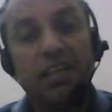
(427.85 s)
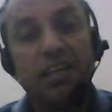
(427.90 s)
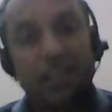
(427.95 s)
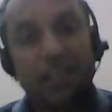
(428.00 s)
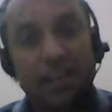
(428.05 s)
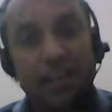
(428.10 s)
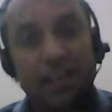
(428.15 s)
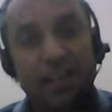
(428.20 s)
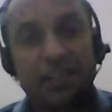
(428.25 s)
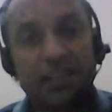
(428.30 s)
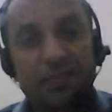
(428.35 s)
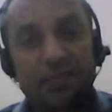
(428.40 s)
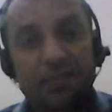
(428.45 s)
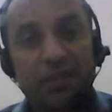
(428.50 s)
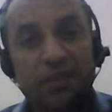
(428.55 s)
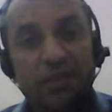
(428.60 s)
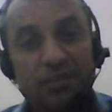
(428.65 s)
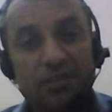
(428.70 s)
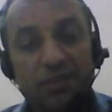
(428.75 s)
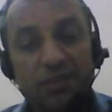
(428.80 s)
Active
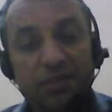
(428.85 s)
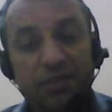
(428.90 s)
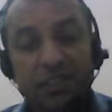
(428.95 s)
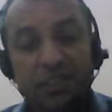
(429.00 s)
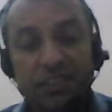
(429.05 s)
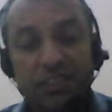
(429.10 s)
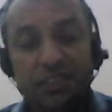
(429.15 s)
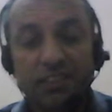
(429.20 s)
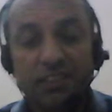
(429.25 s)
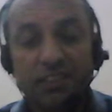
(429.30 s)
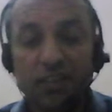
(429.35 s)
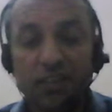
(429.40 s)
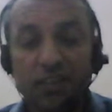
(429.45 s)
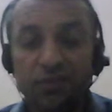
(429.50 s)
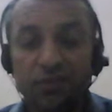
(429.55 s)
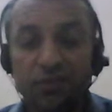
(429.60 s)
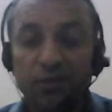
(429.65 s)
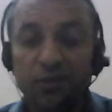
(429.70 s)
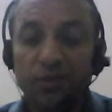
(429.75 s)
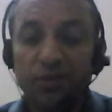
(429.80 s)
flexibility is
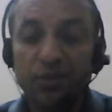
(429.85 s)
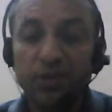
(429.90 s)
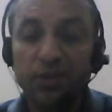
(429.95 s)
also